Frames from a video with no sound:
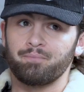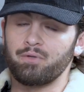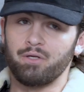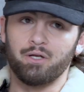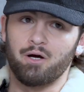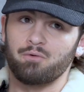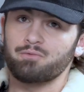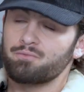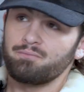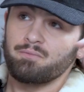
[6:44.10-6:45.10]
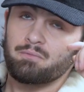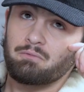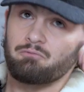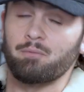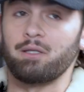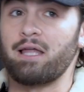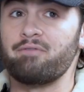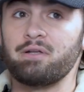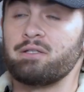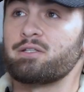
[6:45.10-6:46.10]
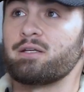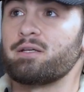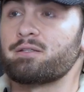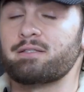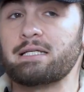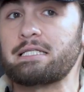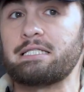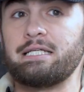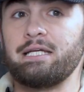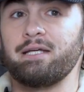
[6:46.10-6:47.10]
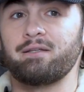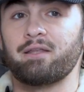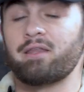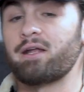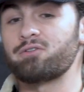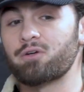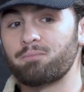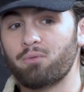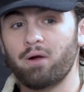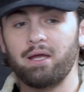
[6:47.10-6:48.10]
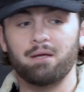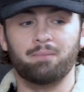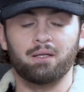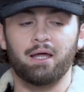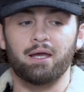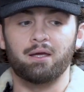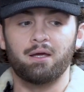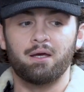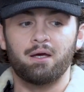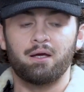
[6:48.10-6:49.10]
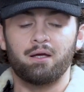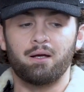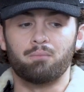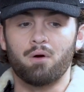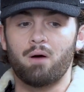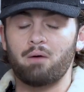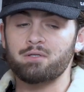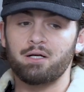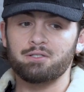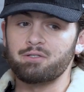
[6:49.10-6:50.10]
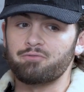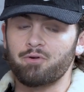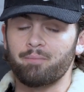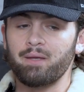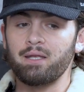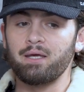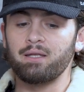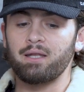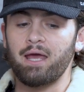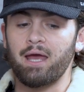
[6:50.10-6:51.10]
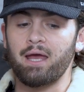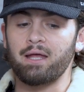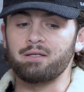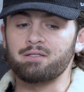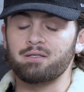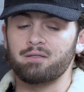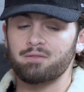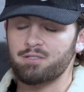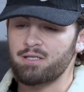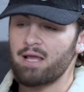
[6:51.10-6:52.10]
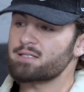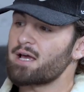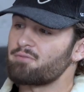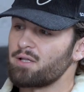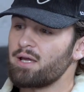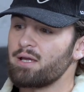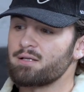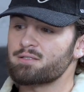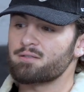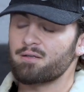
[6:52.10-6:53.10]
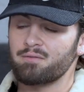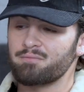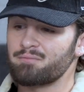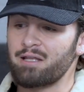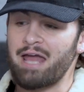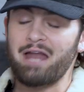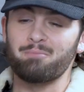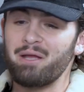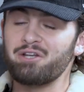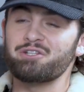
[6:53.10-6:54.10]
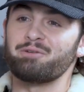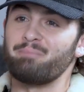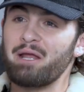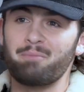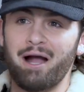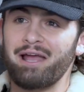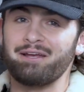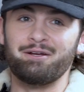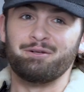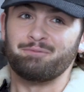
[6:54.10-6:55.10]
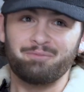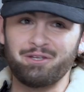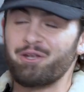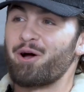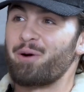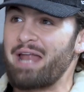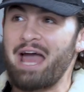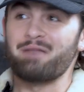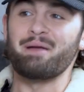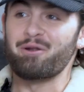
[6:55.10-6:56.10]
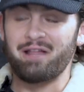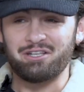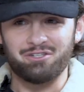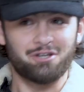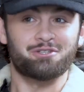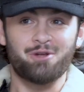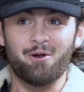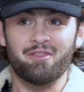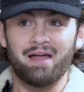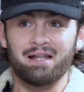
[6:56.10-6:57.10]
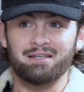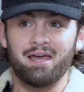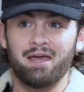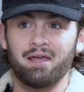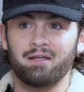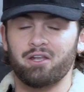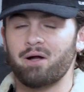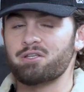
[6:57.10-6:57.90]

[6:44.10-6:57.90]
you know, from 11 to 16, and then I took a break, but, like, bro, I was hustling for a minute, and Snakes Have Legs, an animation made by, you know, an animator that just started that day. You know, I